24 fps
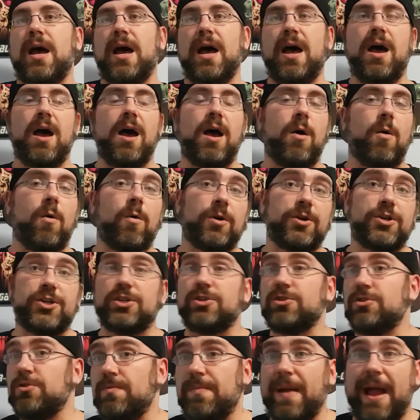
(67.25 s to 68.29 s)
uh, or
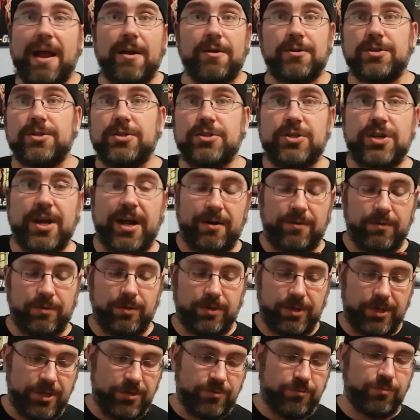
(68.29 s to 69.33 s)
just two powers in
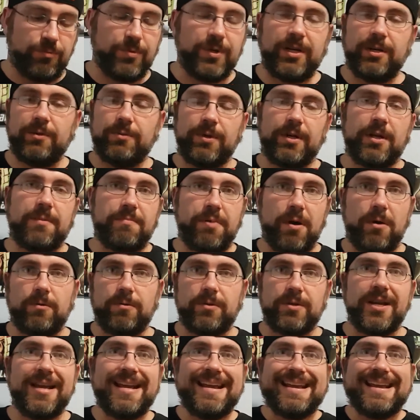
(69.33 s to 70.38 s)
general, is really, really
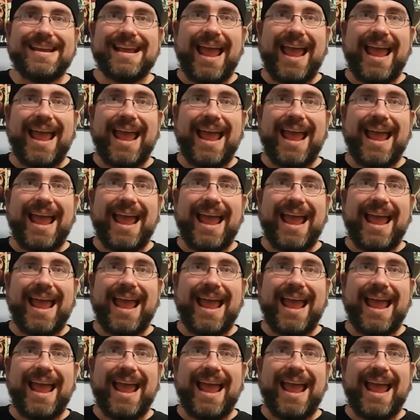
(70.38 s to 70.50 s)
potent.